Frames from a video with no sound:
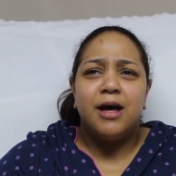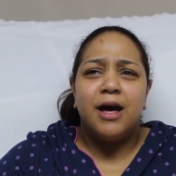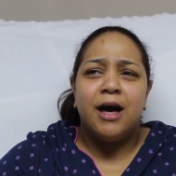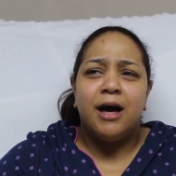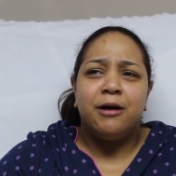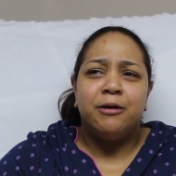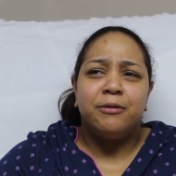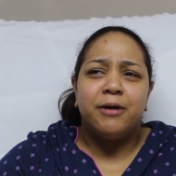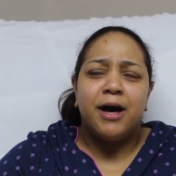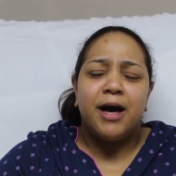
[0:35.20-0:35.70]

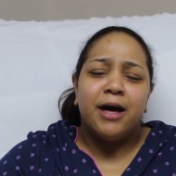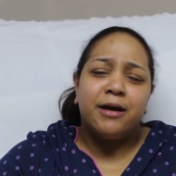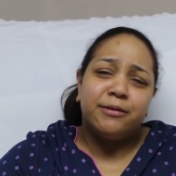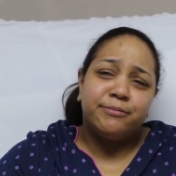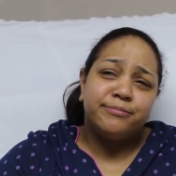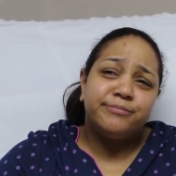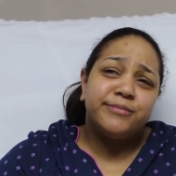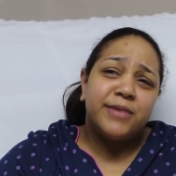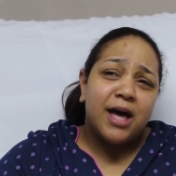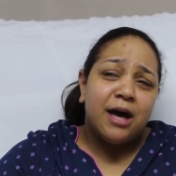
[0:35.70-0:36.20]
I, I,
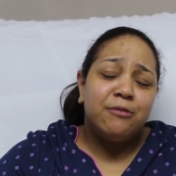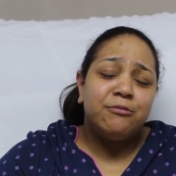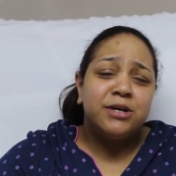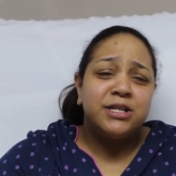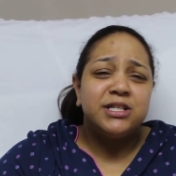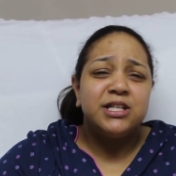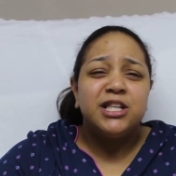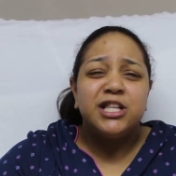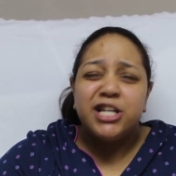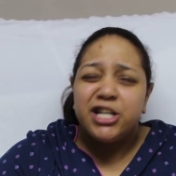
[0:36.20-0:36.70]
I,
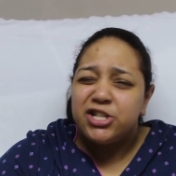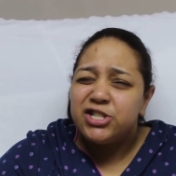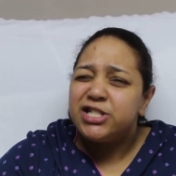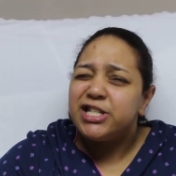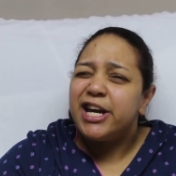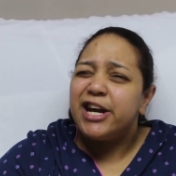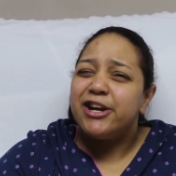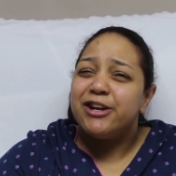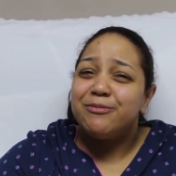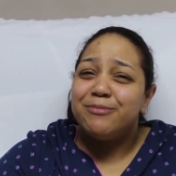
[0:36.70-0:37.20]
was a little
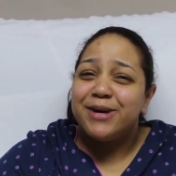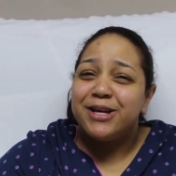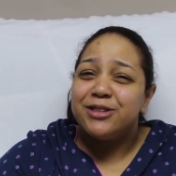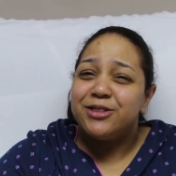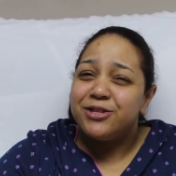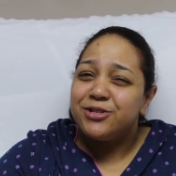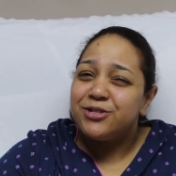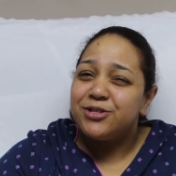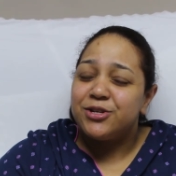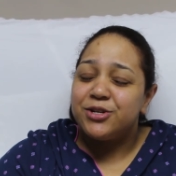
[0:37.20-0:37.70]
scared
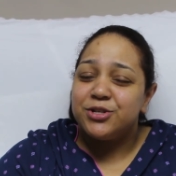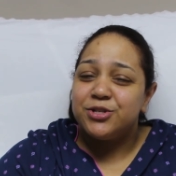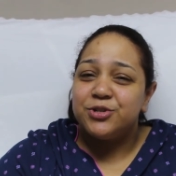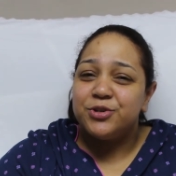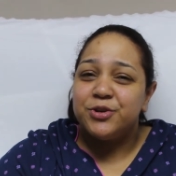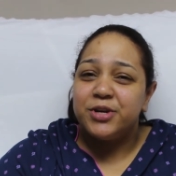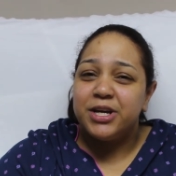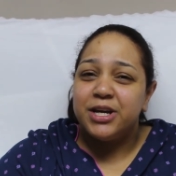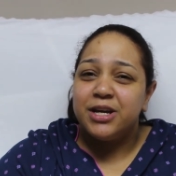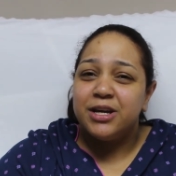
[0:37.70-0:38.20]
about the
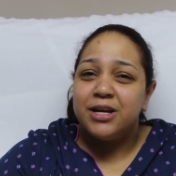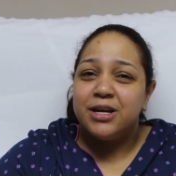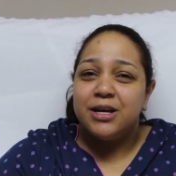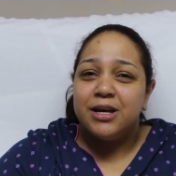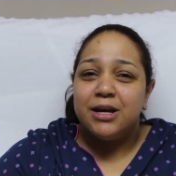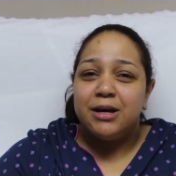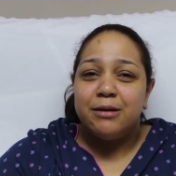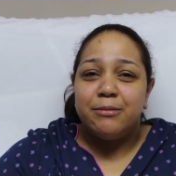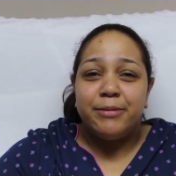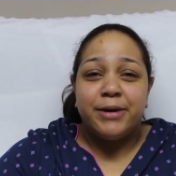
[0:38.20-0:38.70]
surgery,
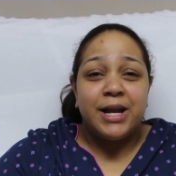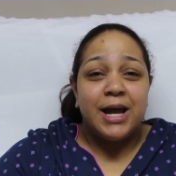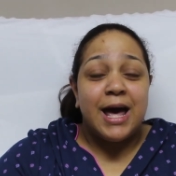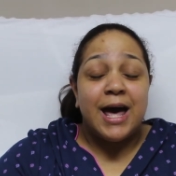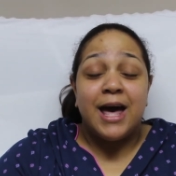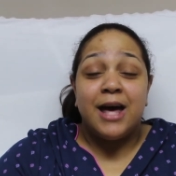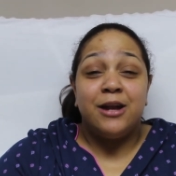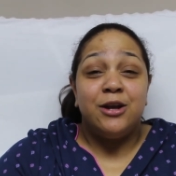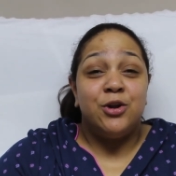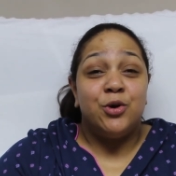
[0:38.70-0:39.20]
but I
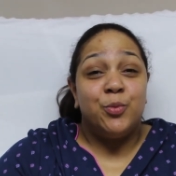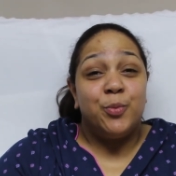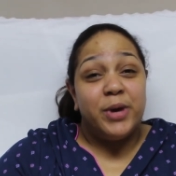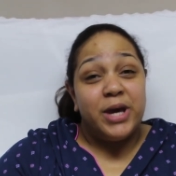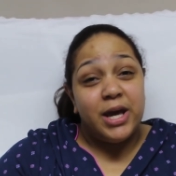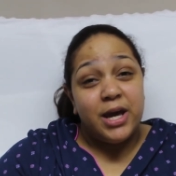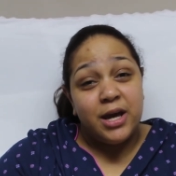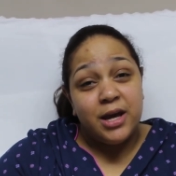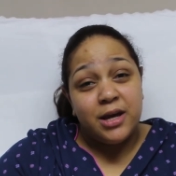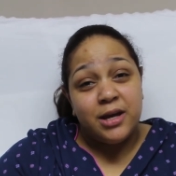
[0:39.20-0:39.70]
had no
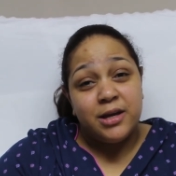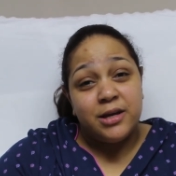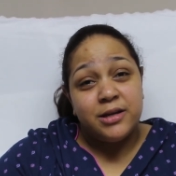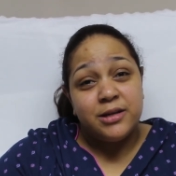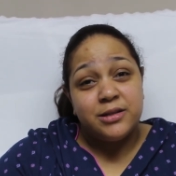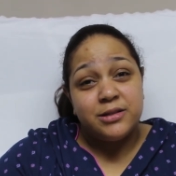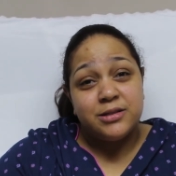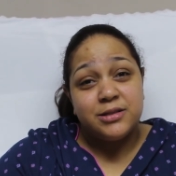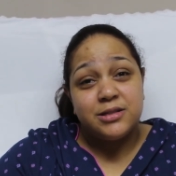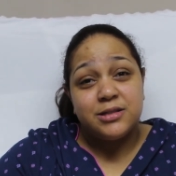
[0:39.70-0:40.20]

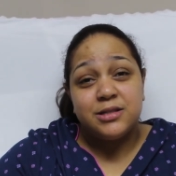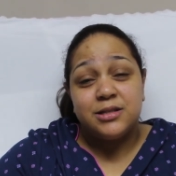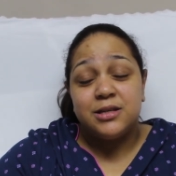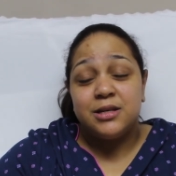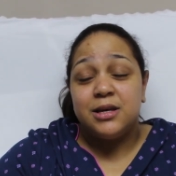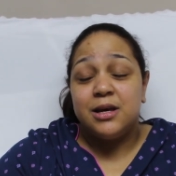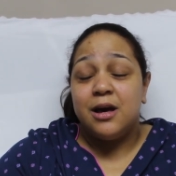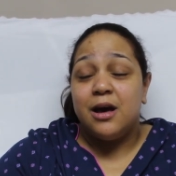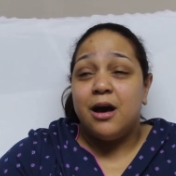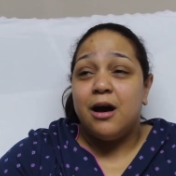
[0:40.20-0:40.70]
pains.
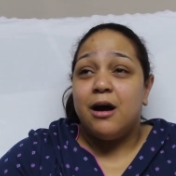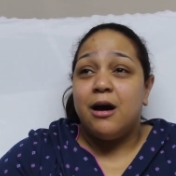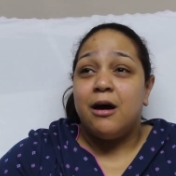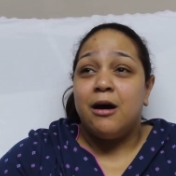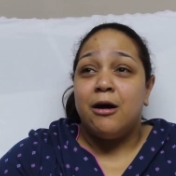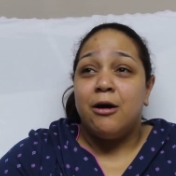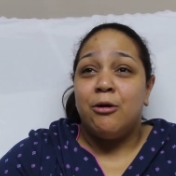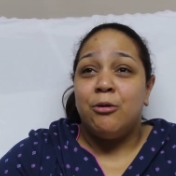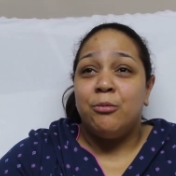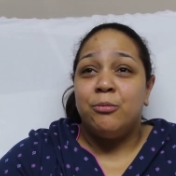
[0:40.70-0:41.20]

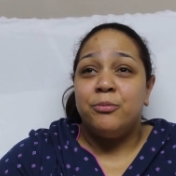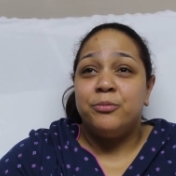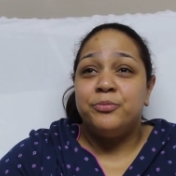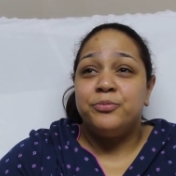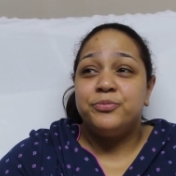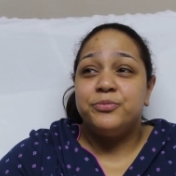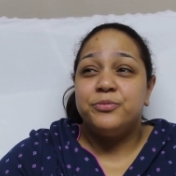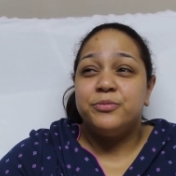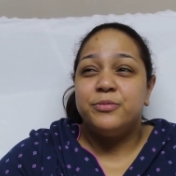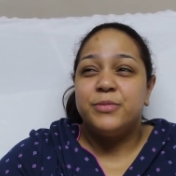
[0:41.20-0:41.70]

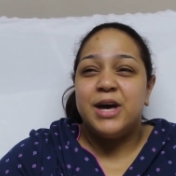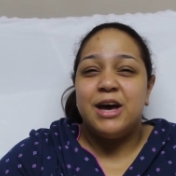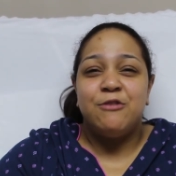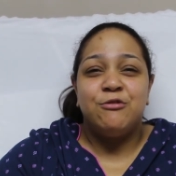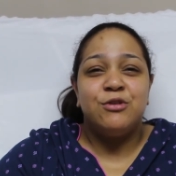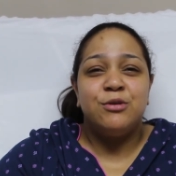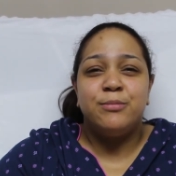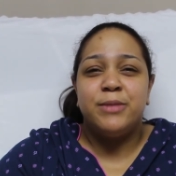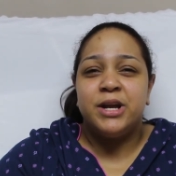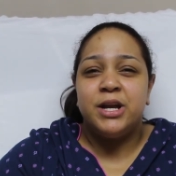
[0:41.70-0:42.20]
Um,
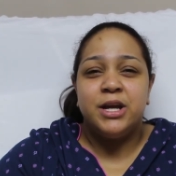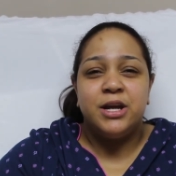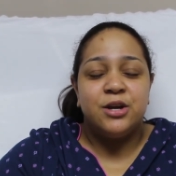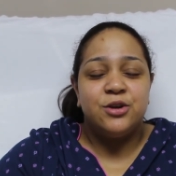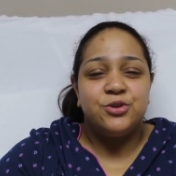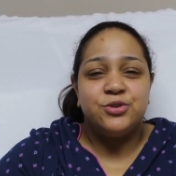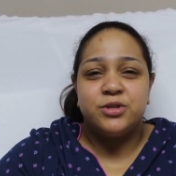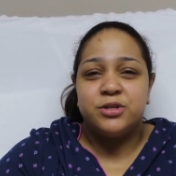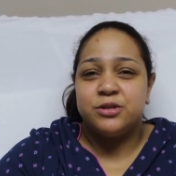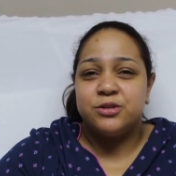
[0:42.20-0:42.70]
everybody
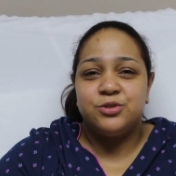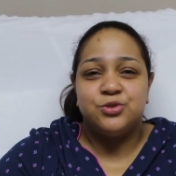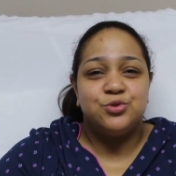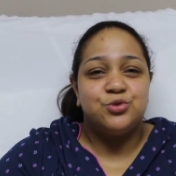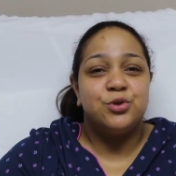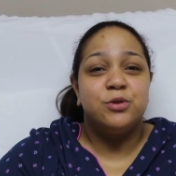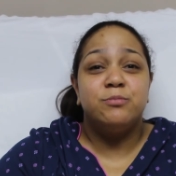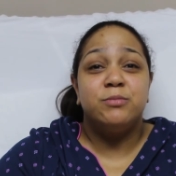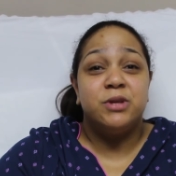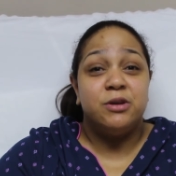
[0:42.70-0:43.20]
here is
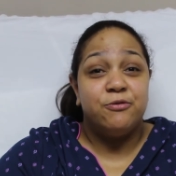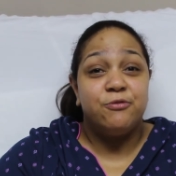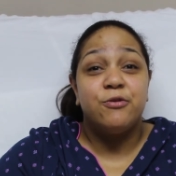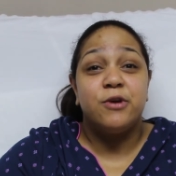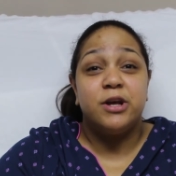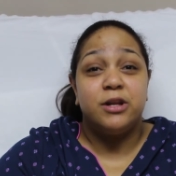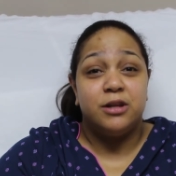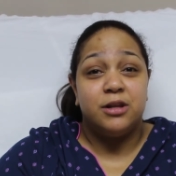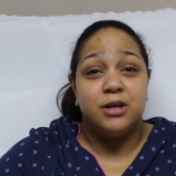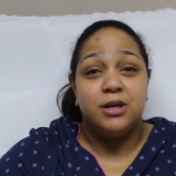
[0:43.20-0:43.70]
extremely
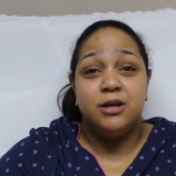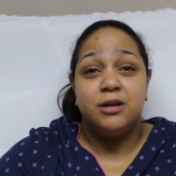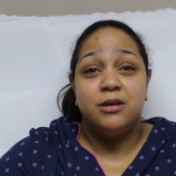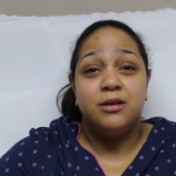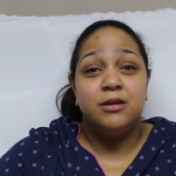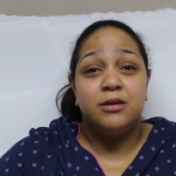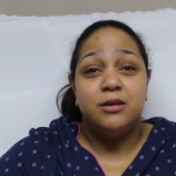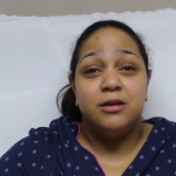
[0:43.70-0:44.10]
friendly.